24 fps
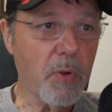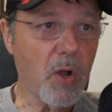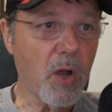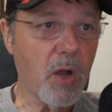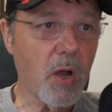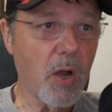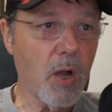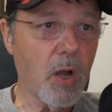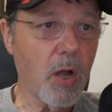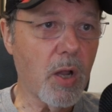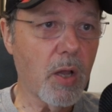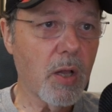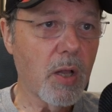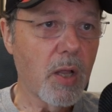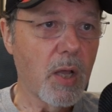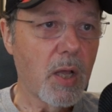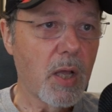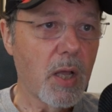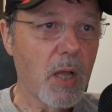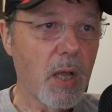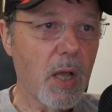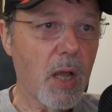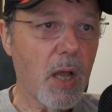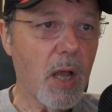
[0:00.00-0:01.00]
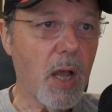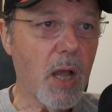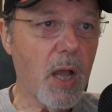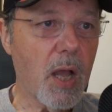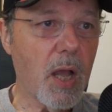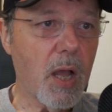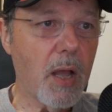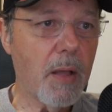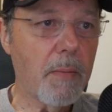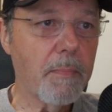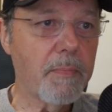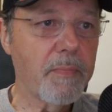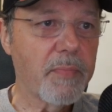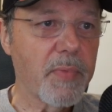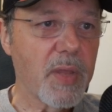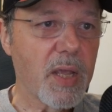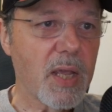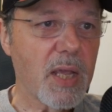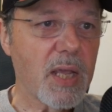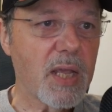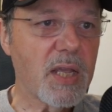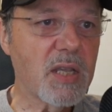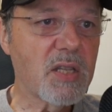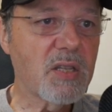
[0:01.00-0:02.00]
Paul.
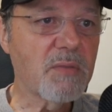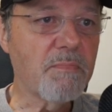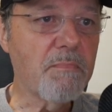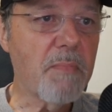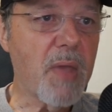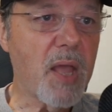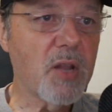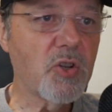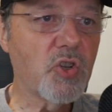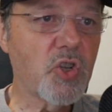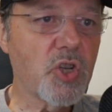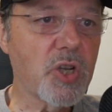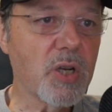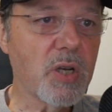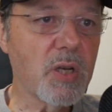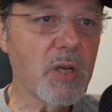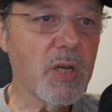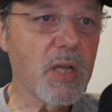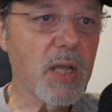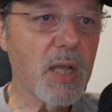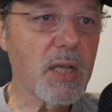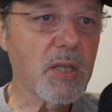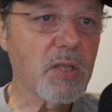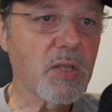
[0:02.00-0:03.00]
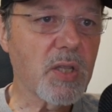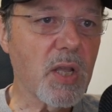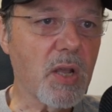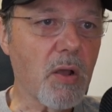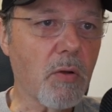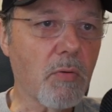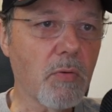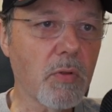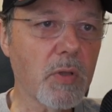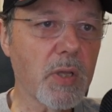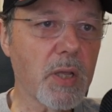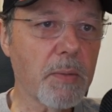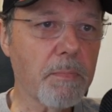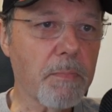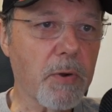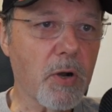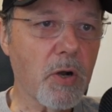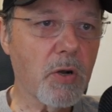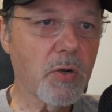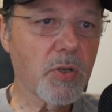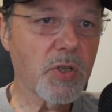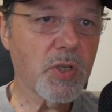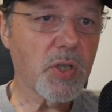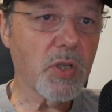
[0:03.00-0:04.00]
He's mentioned as the only
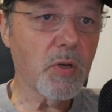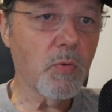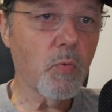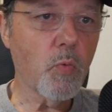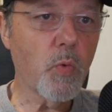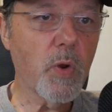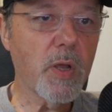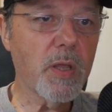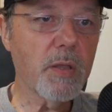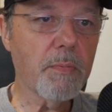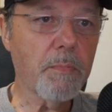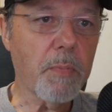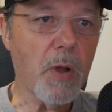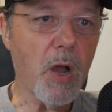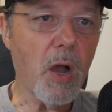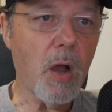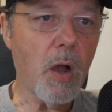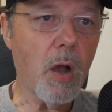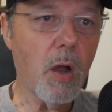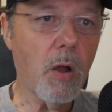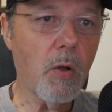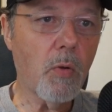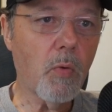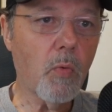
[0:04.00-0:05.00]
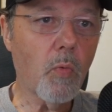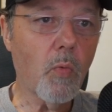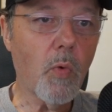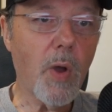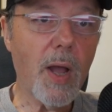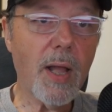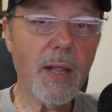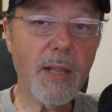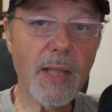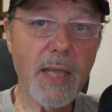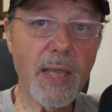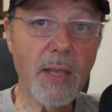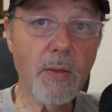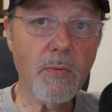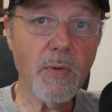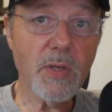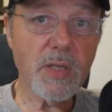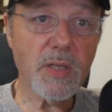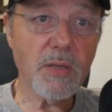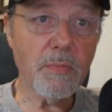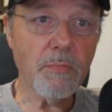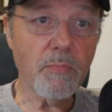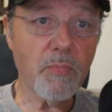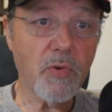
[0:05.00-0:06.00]
person with Paul while he
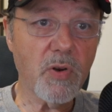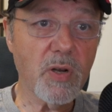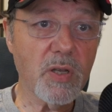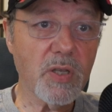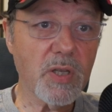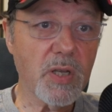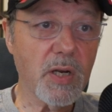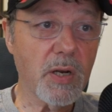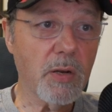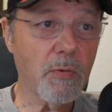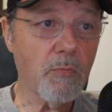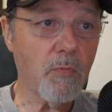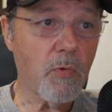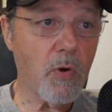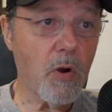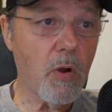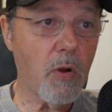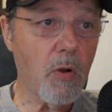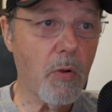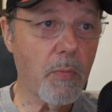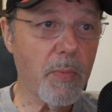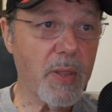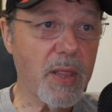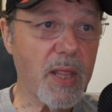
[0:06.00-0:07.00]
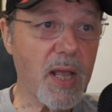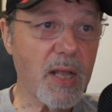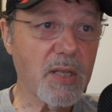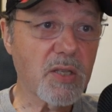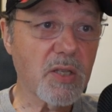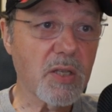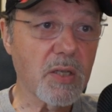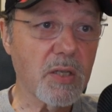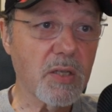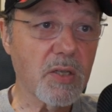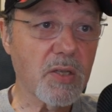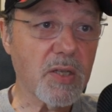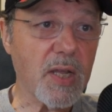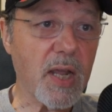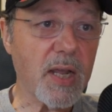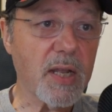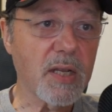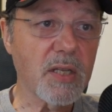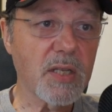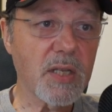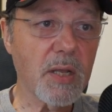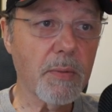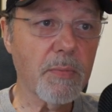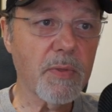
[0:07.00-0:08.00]
was in prison in Rome, and that's in
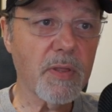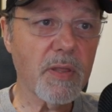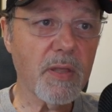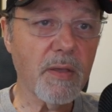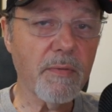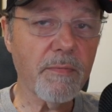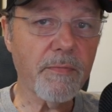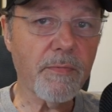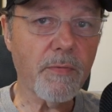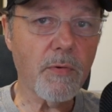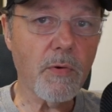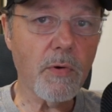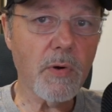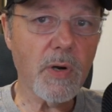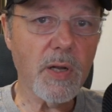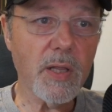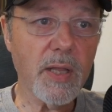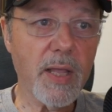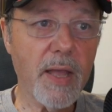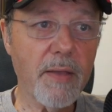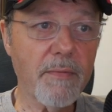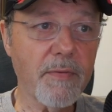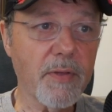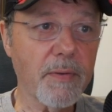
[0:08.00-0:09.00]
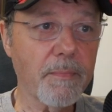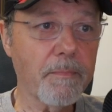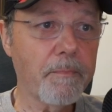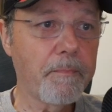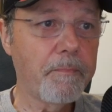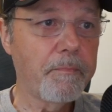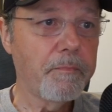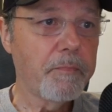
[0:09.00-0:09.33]
2 Timothy 4:11.